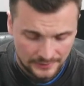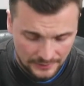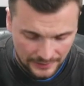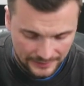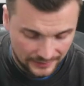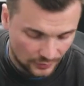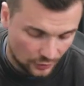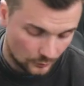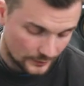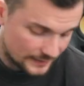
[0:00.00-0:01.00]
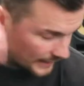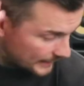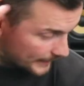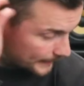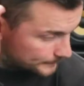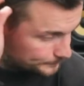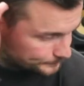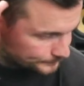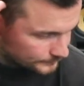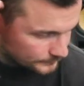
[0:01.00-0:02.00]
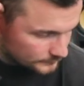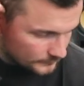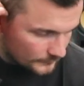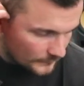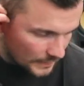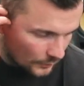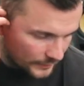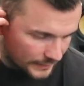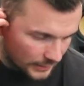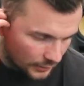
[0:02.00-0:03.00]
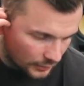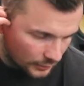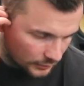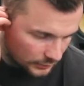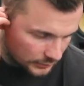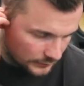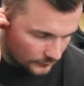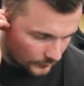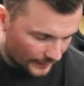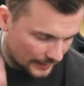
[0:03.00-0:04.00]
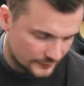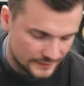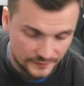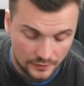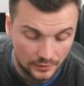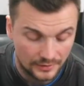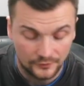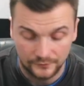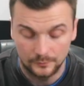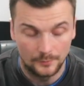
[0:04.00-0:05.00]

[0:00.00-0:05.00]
And I thought with the goal, with Harrison's goal, I thought something